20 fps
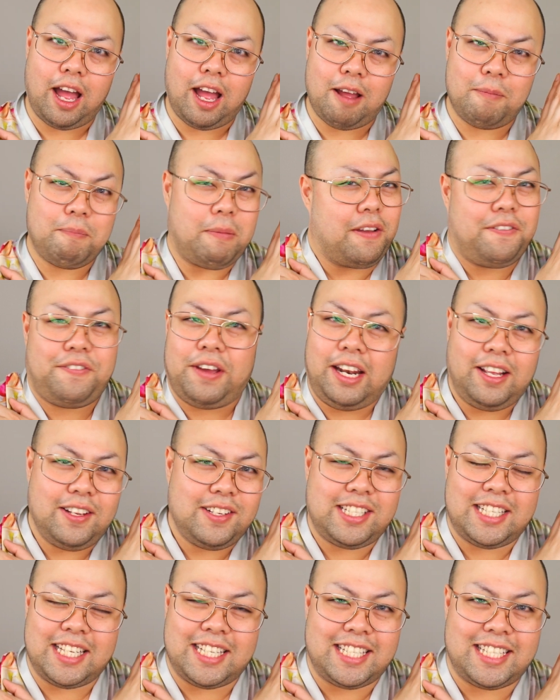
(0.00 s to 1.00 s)
my fellow
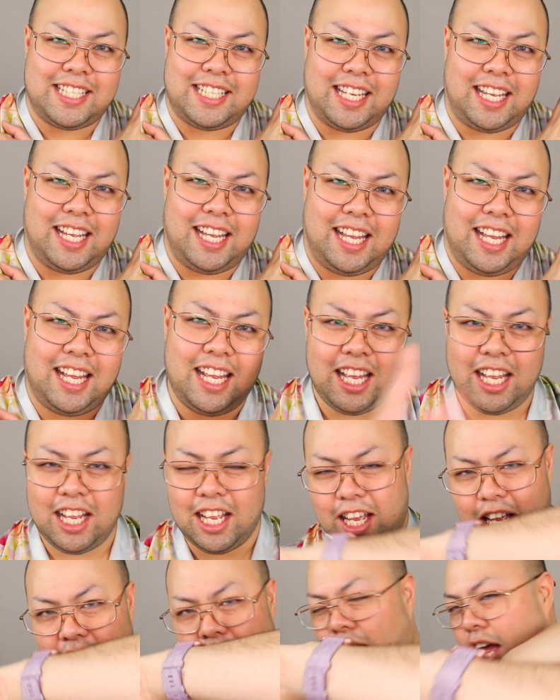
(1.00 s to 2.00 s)
sister,
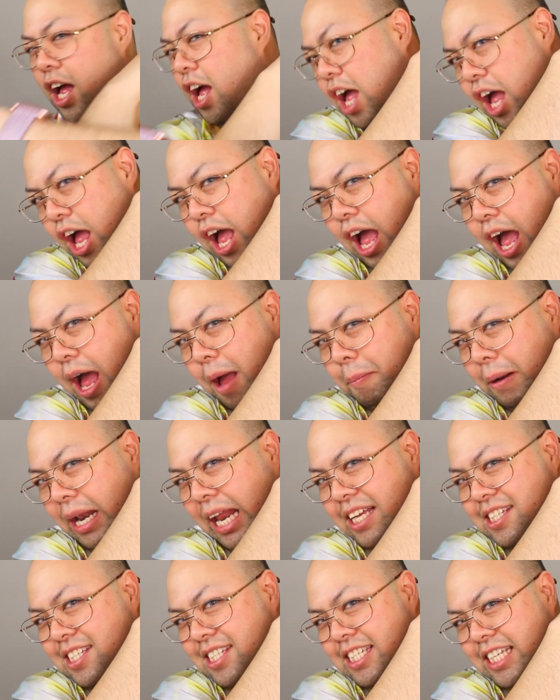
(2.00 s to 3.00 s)

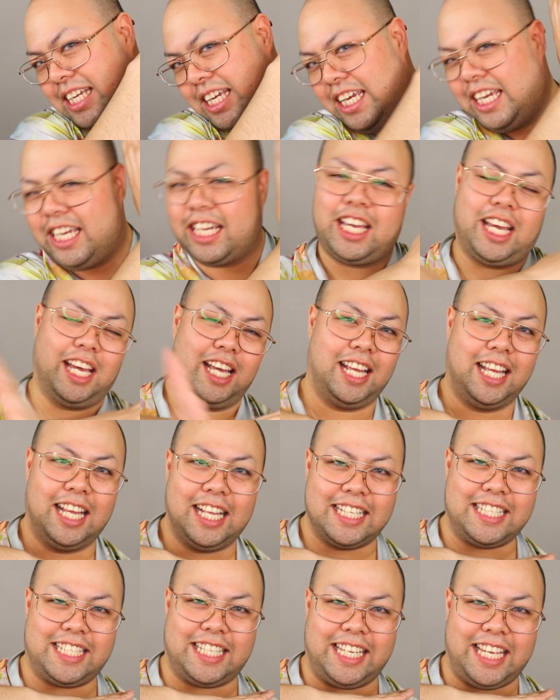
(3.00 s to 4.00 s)
Plastique
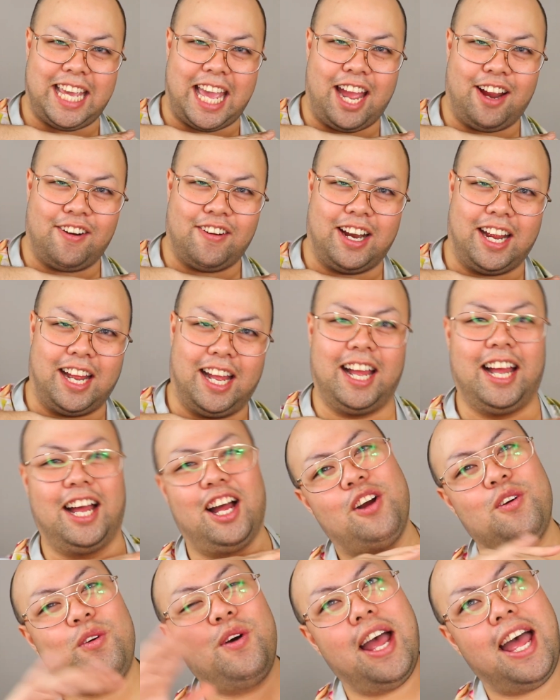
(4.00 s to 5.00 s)
Tiara.
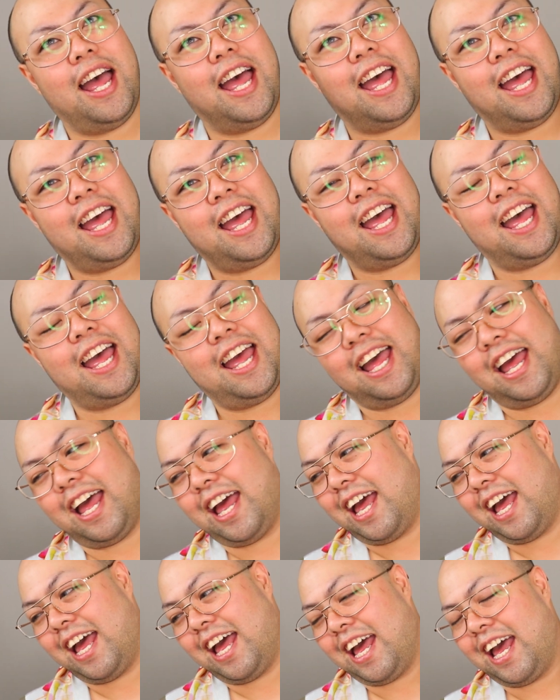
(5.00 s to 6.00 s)

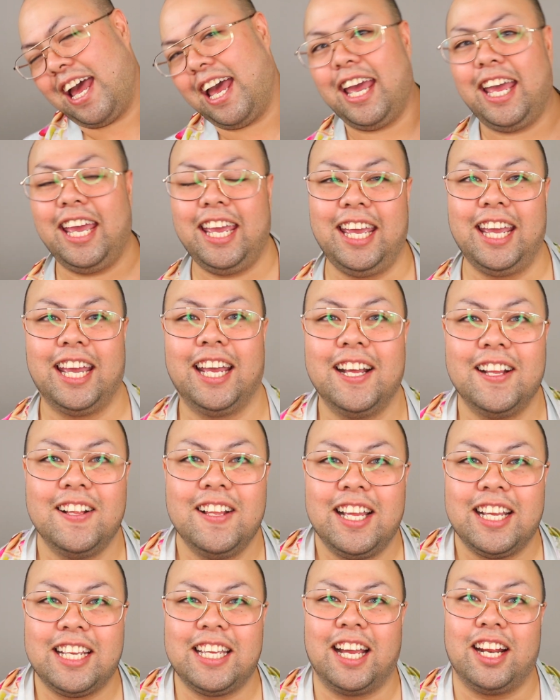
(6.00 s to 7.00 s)
Way!
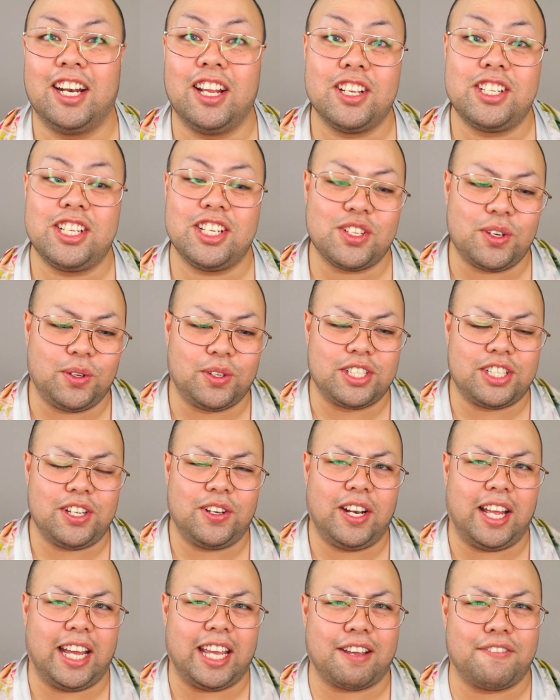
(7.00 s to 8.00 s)
Yeah, no, she's also
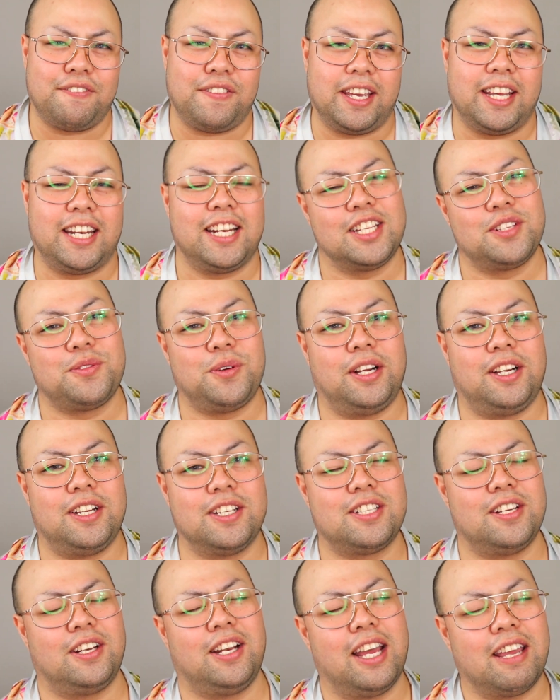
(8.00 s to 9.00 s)
like Viet as well,
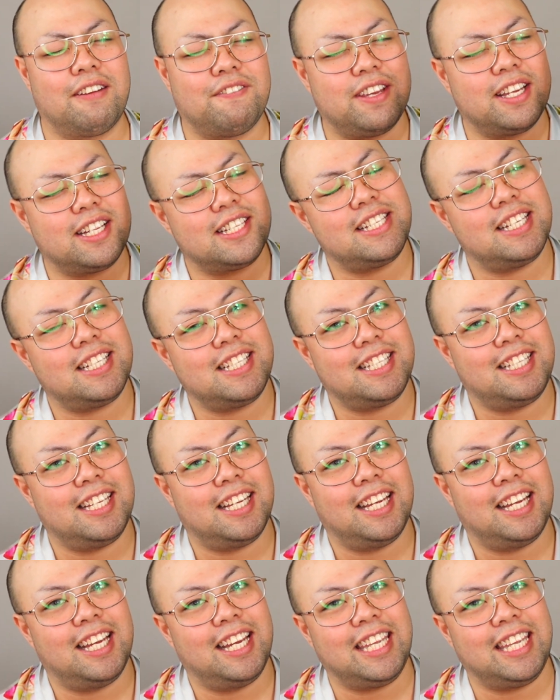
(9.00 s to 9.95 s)
so like Viet sister,